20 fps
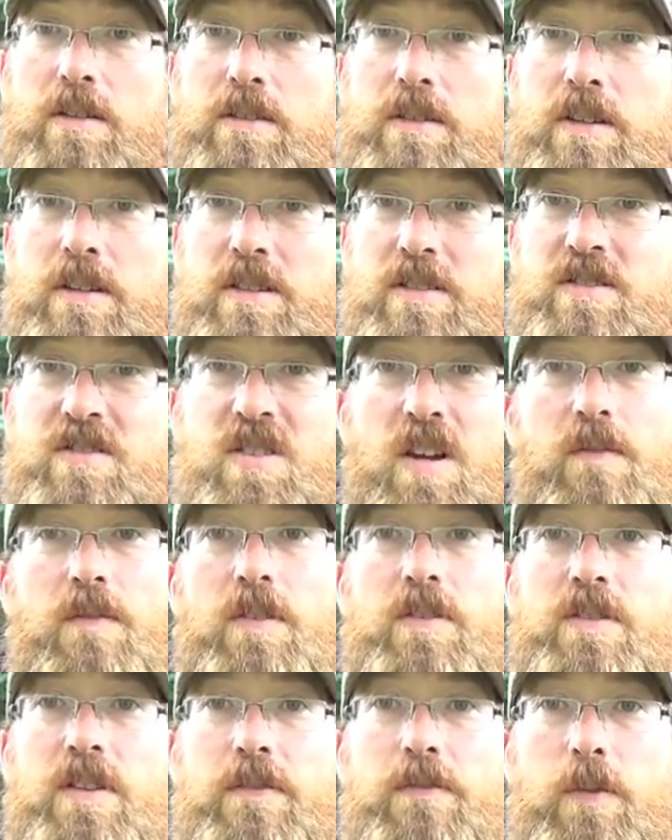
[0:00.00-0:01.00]
There's
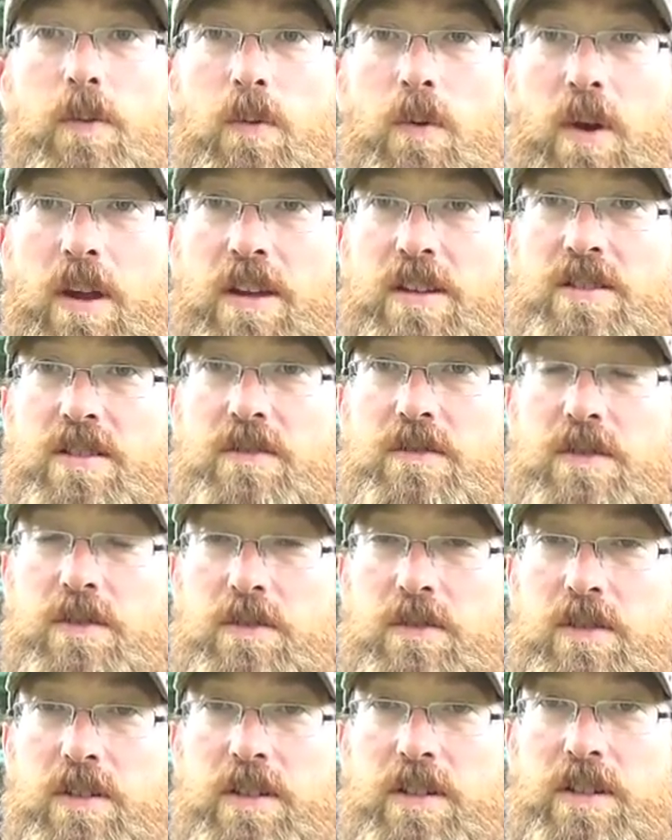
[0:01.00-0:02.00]
several different ways of
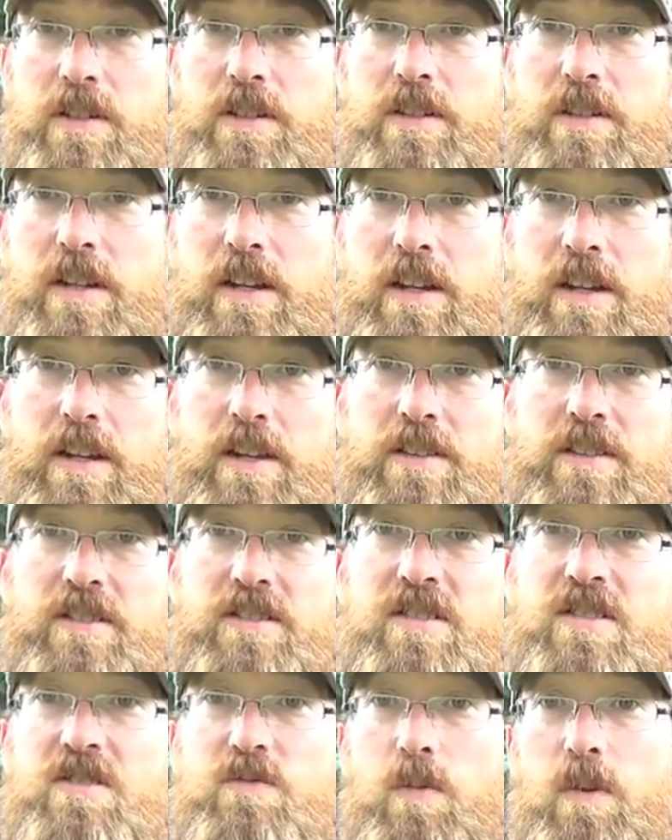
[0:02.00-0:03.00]
doing it, and
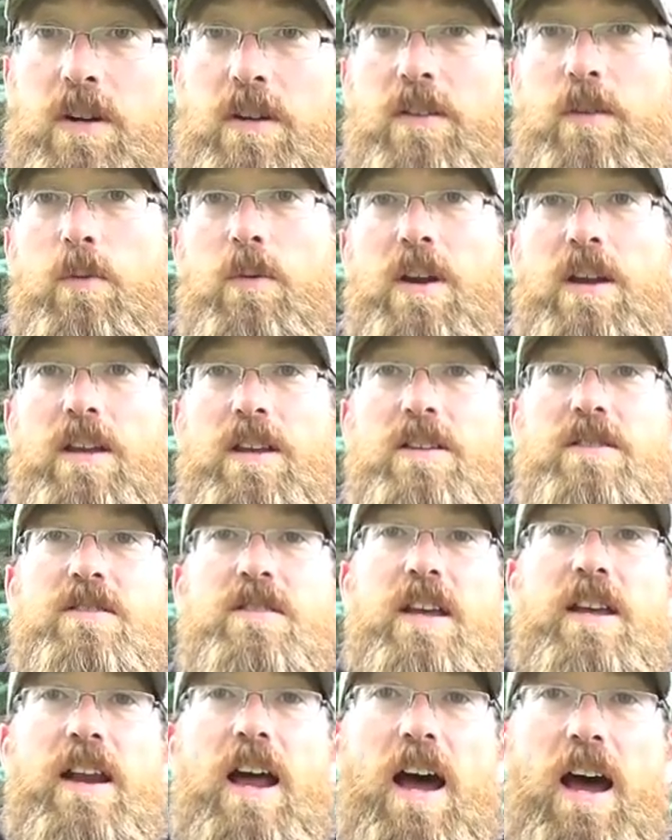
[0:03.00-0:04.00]
this is one of the ways
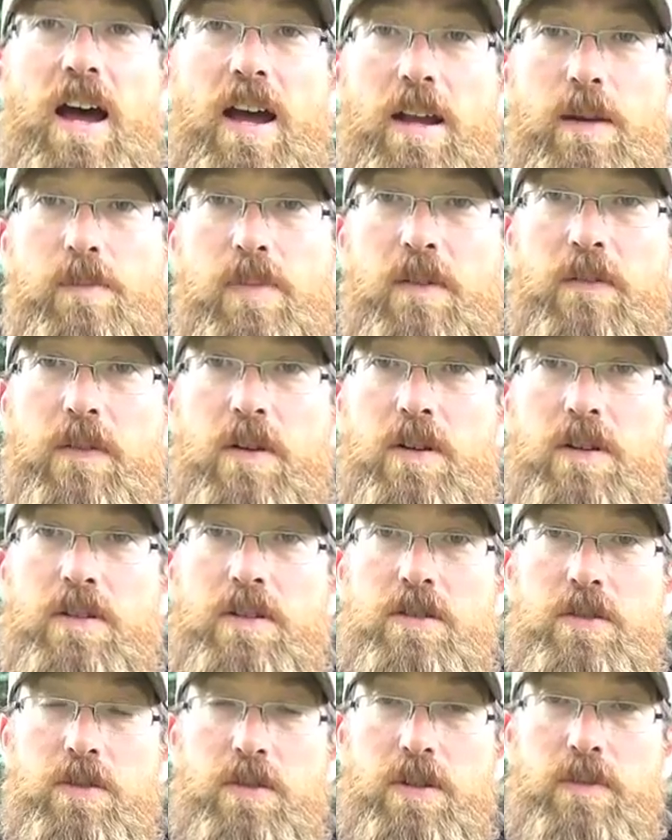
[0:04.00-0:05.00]
that I prefer
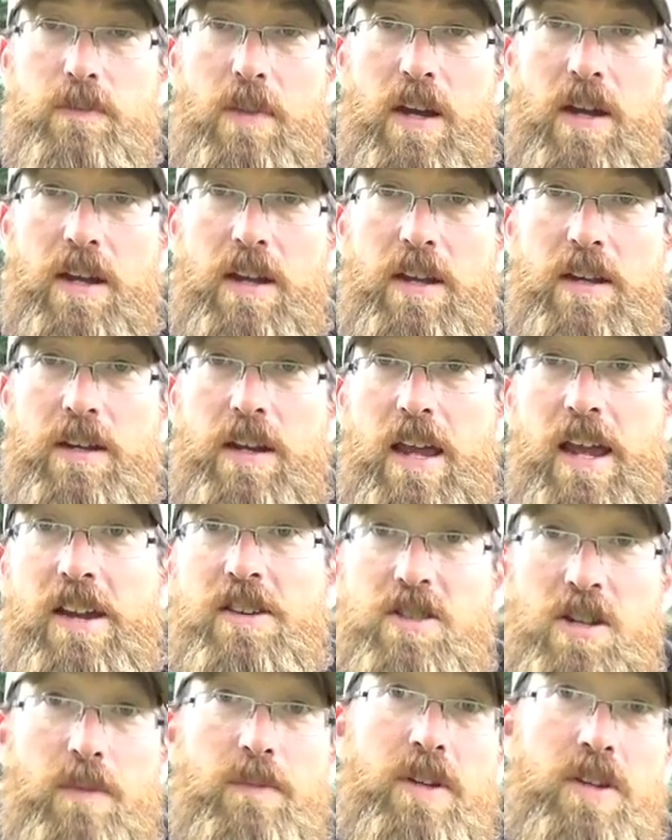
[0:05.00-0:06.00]
doing mine.
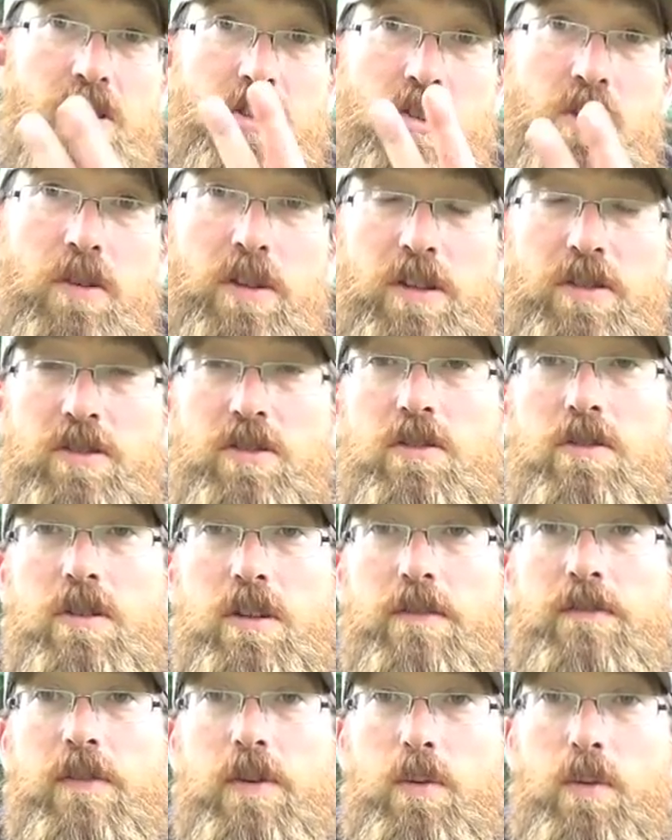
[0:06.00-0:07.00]
Actually, I'm going to show you two
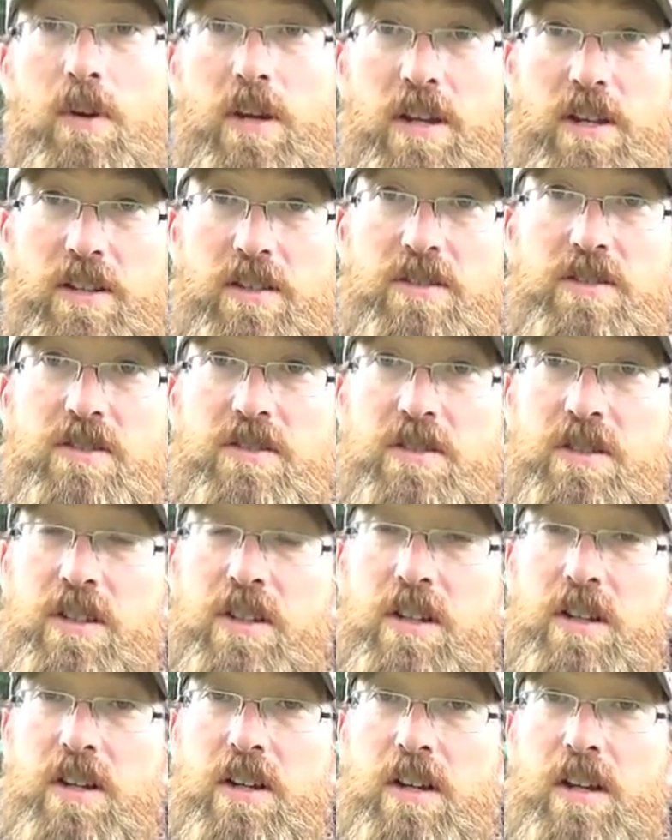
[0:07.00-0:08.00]
different ways.
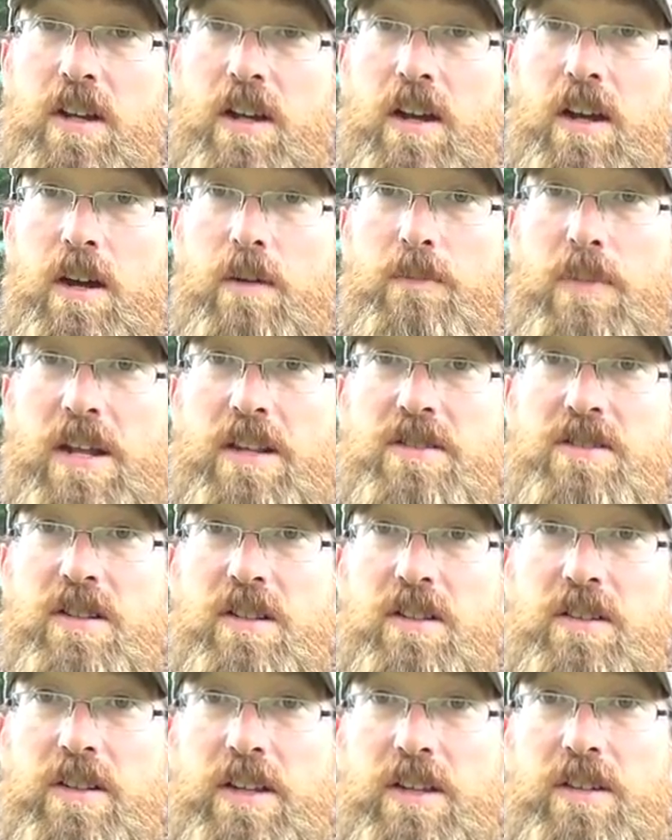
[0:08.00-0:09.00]

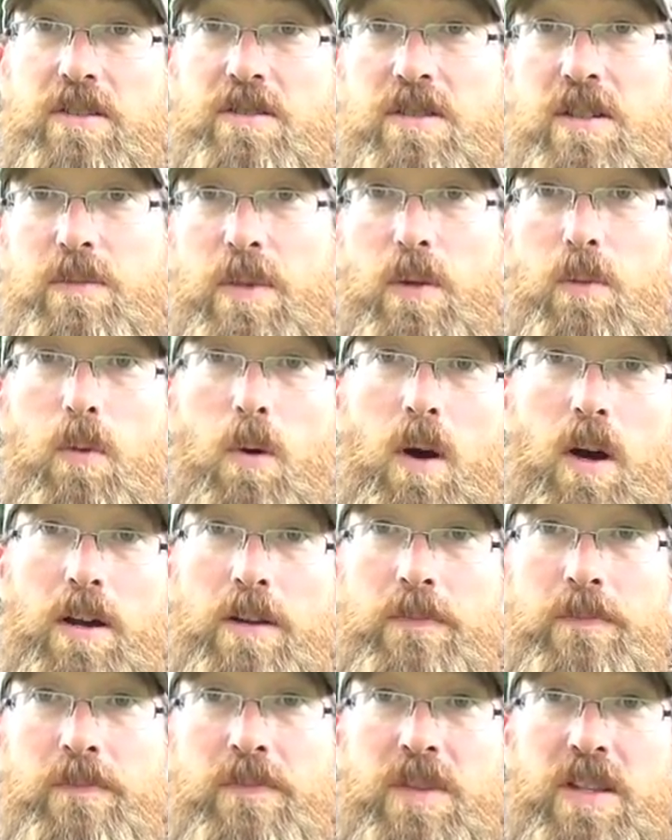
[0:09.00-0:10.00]
Basically, there's going to be
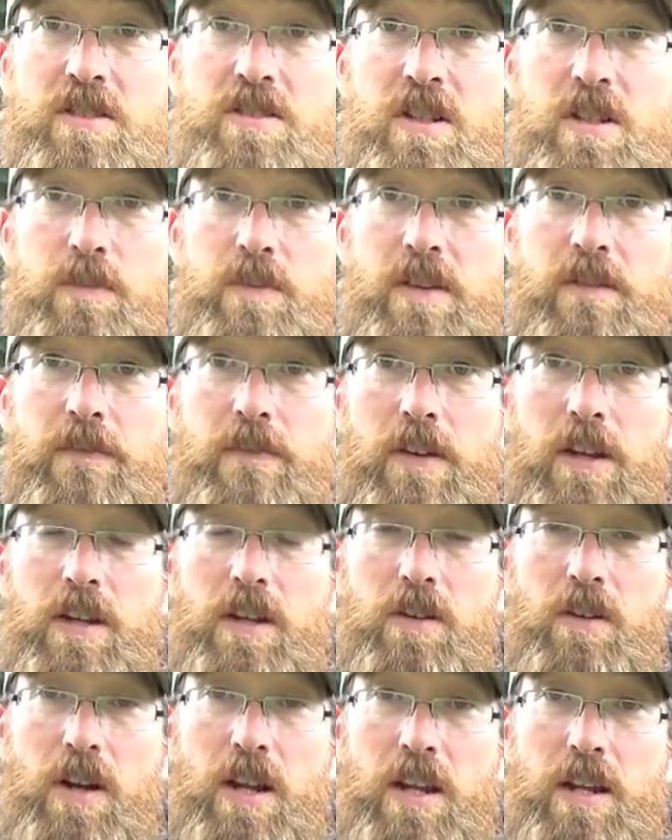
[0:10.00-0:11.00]
one, it's going to be a
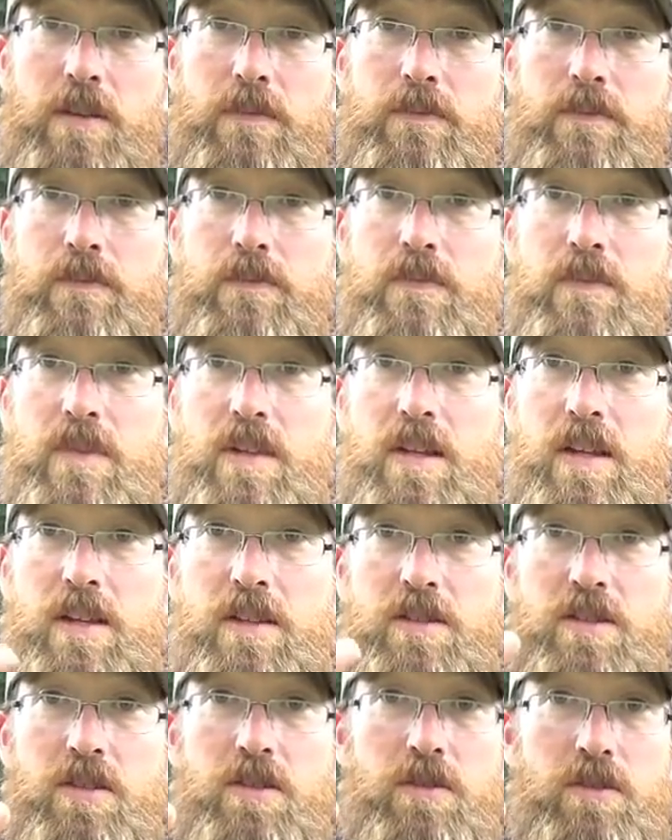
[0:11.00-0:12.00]
figure eight,
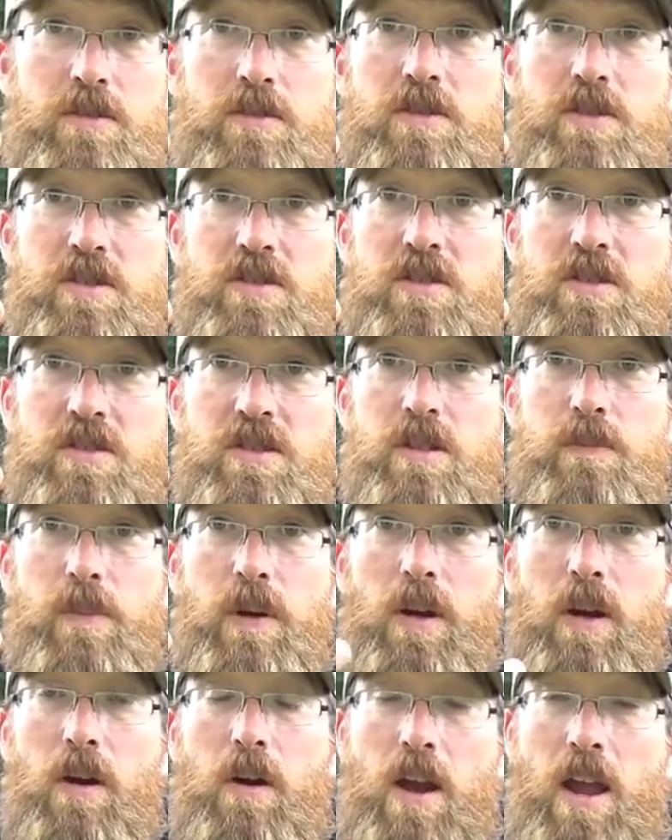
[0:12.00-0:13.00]
and two, just a
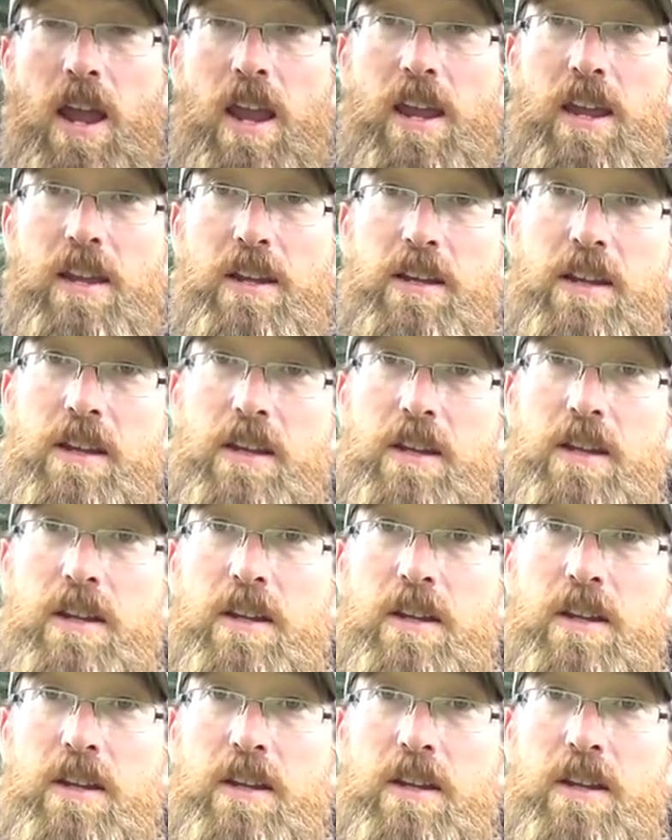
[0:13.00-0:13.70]
typical hank.